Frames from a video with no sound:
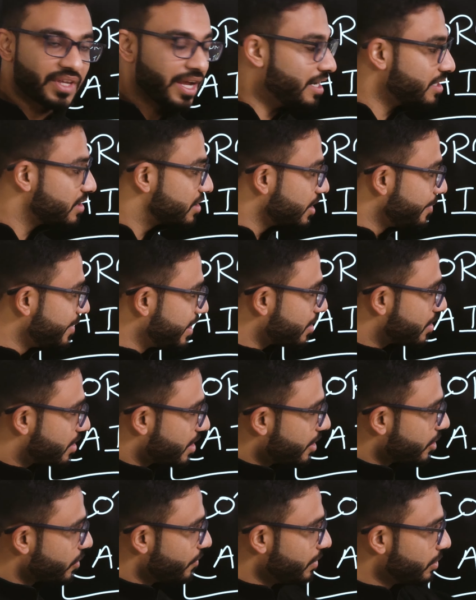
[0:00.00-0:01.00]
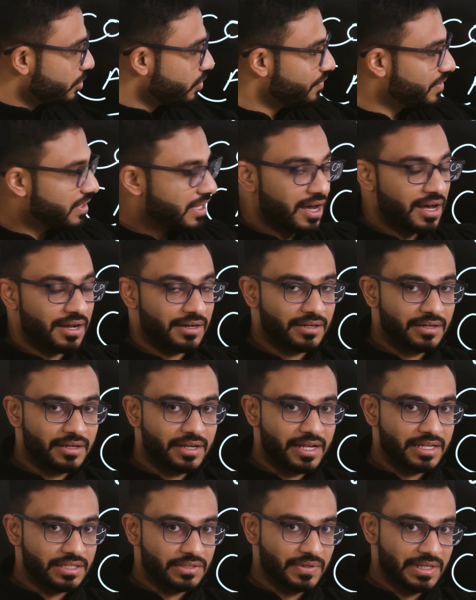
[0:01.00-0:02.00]
And similar thing you will do with R
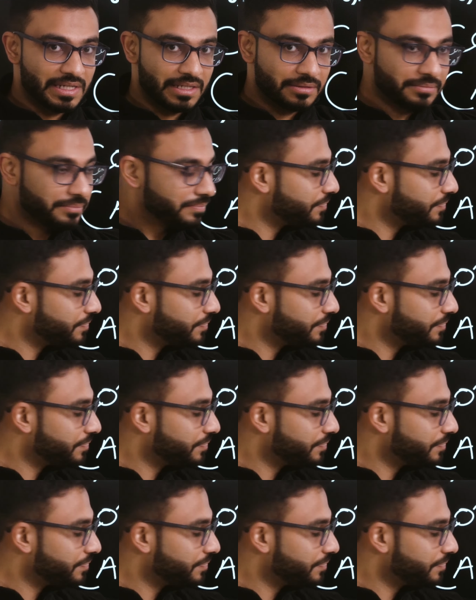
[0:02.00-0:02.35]
as well.